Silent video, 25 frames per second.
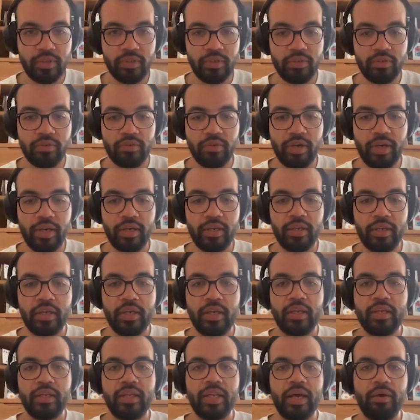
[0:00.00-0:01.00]
Great.
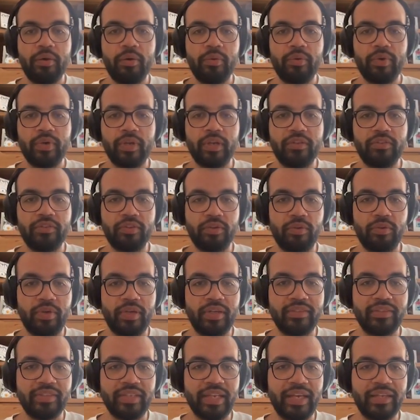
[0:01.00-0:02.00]
Now what we're going to do
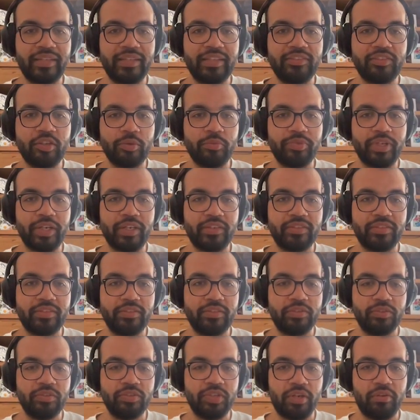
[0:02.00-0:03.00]
is select these objects
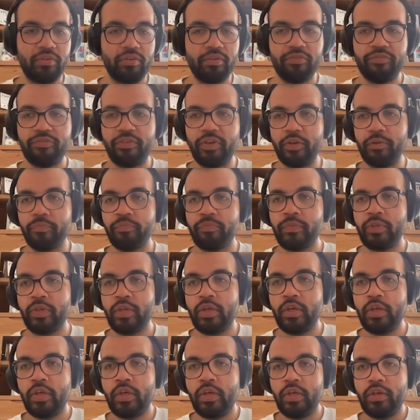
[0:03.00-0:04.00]
and do generative fill.
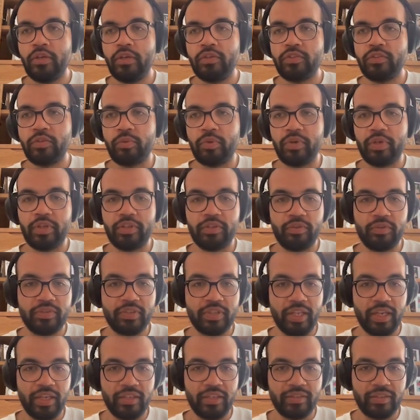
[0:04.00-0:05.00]
So what I'm going to do is
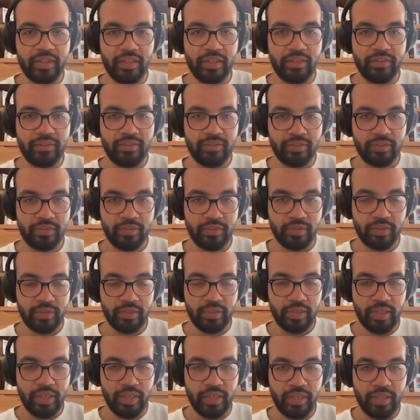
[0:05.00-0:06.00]
select this
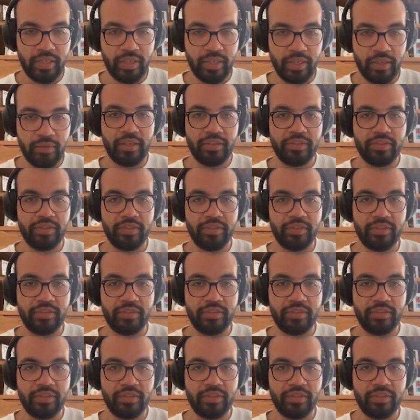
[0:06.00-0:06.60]
lady here. She's